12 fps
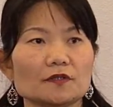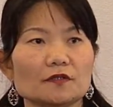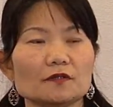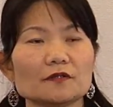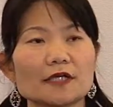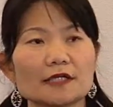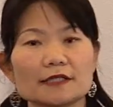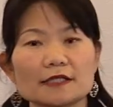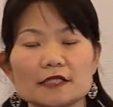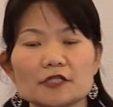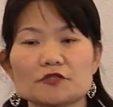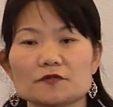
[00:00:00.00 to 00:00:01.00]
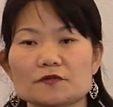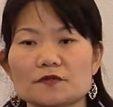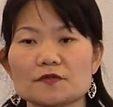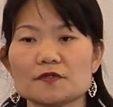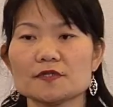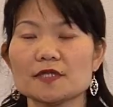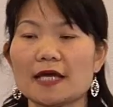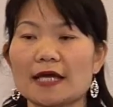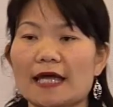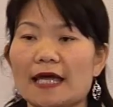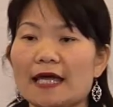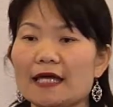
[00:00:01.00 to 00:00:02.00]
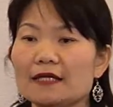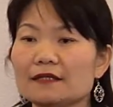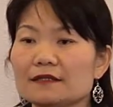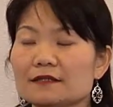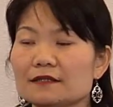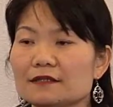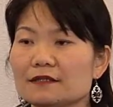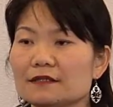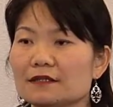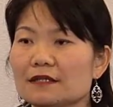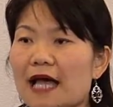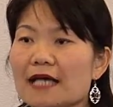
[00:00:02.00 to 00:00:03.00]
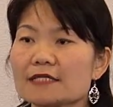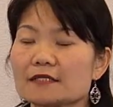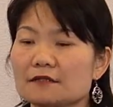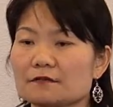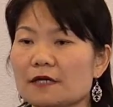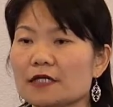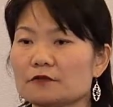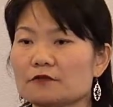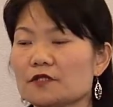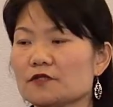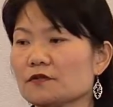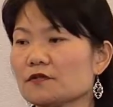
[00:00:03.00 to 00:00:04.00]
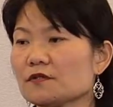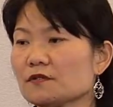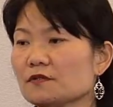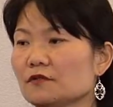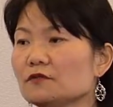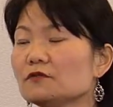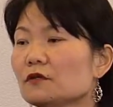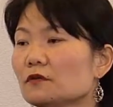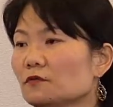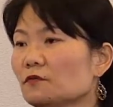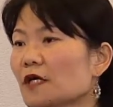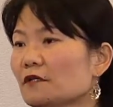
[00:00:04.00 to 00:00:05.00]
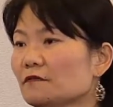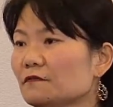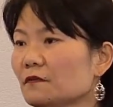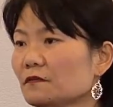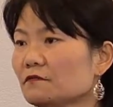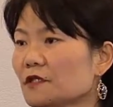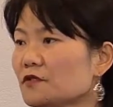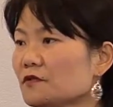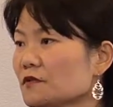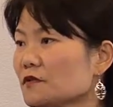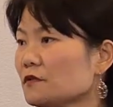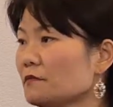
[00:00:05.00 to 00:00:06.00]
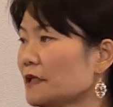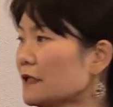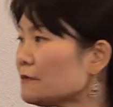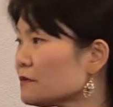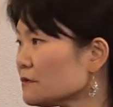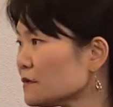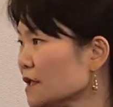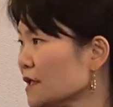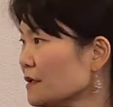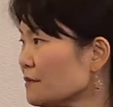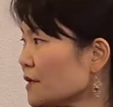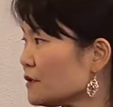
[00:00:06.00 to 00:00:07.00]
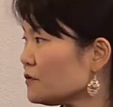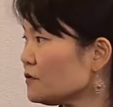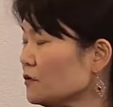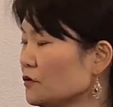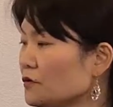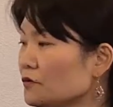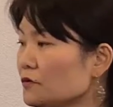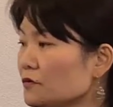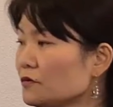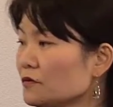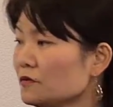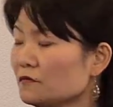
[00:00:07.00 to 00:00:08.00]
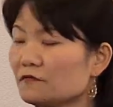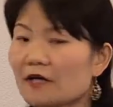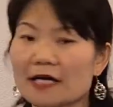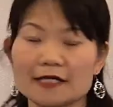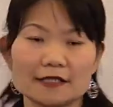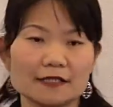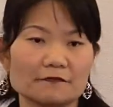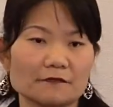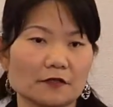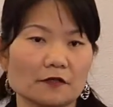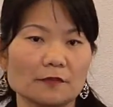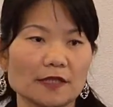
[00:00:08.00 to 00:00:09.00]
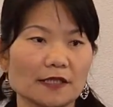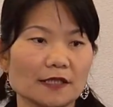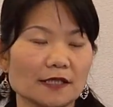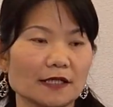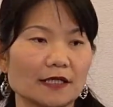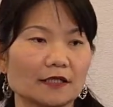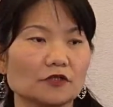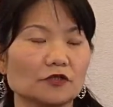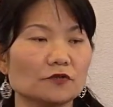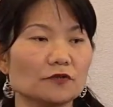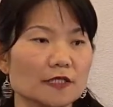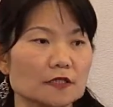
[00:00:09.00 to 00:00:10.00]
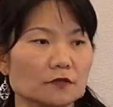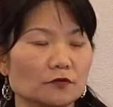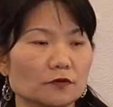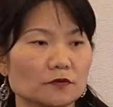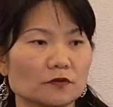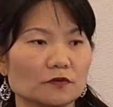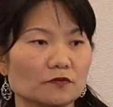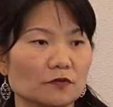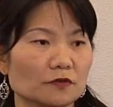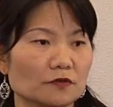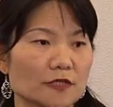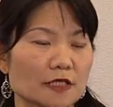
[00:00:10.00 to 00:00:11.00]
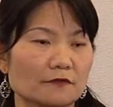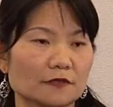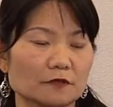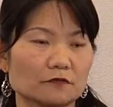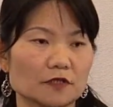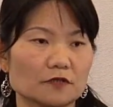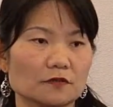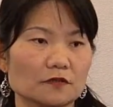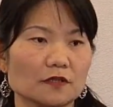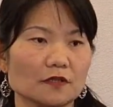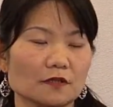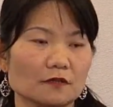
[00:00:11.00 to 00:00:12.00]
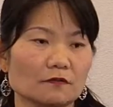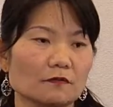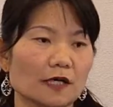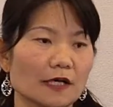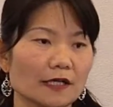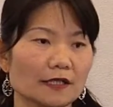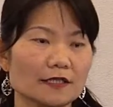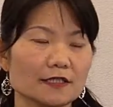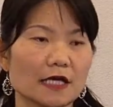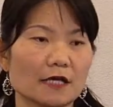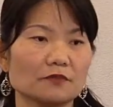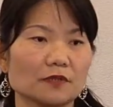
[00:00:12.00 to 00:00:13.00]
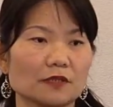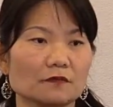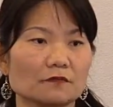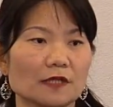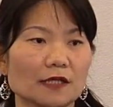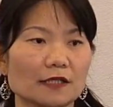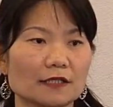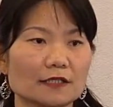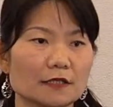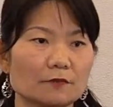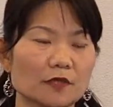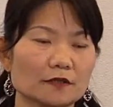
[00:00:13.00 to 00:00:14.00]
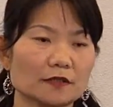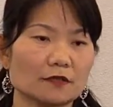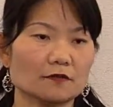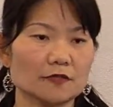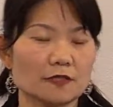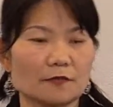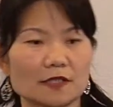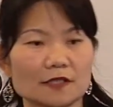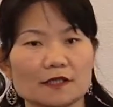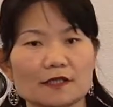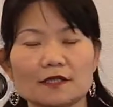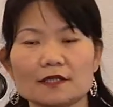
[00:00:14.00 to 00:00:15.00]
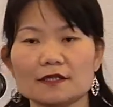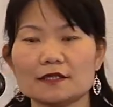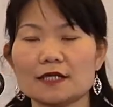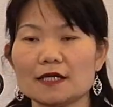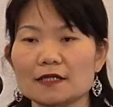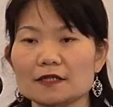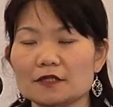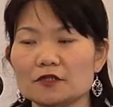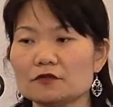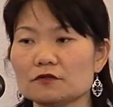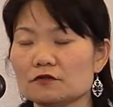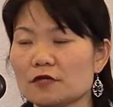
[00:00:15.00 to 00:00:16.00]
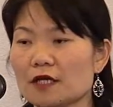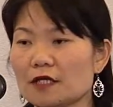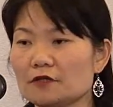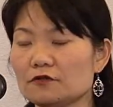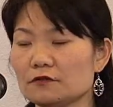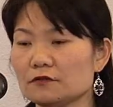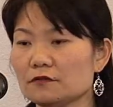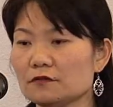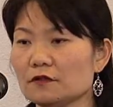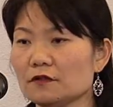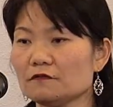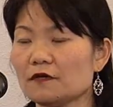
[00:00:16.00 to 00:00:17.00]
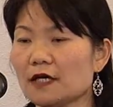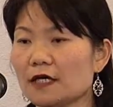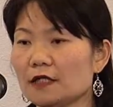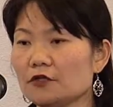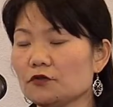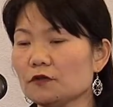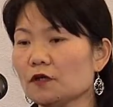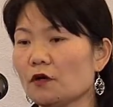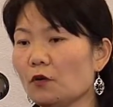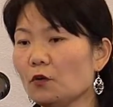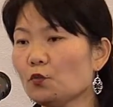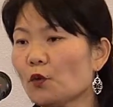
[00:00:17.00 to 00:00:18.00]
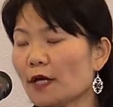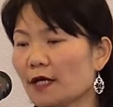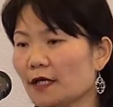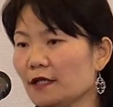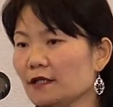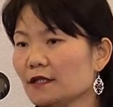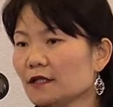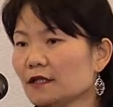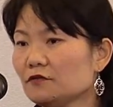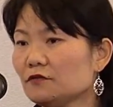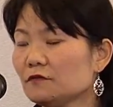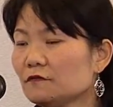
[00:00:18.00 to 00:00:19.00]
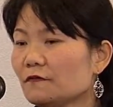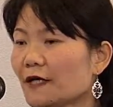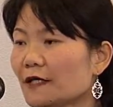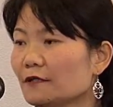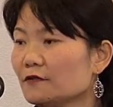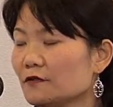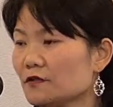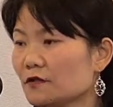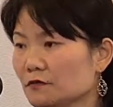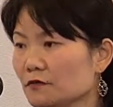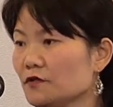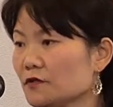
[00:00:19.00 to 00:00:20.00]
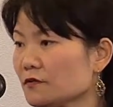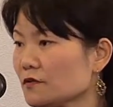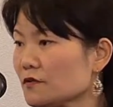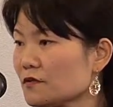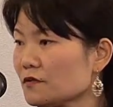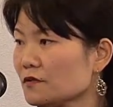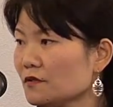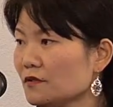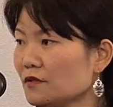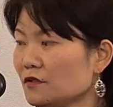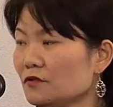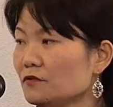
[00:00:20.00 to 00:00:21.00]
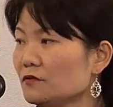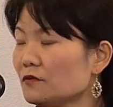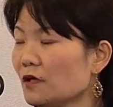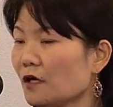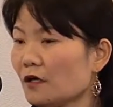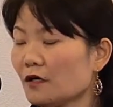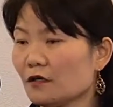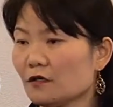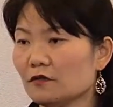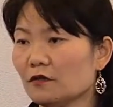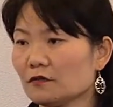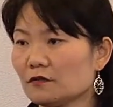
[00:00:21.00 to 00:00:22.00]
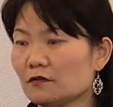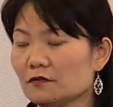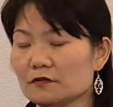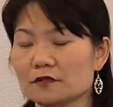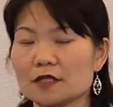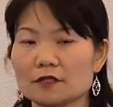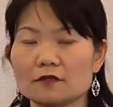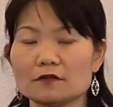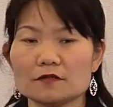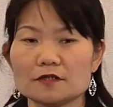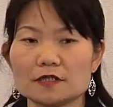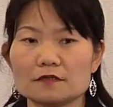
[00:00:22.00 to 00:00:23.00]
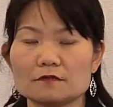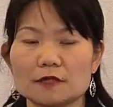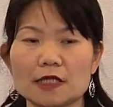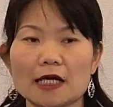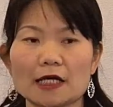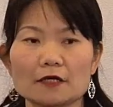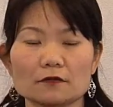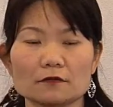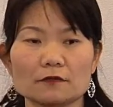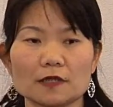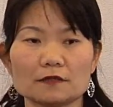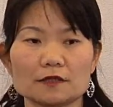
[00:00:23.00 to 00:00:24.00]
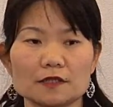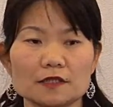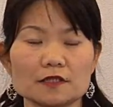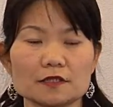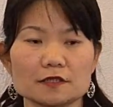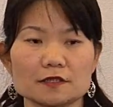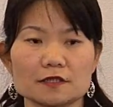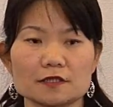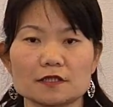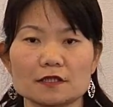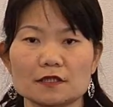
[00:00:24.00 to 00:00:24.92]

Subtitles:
look at the issues and ask right questions. You don't wait for questions to be given, but you find the phenomena and you ask yourself the questions, why it is happening, why it is impacting on something. Then you try to find your own way to find solutions. You cannot just rely on what teachers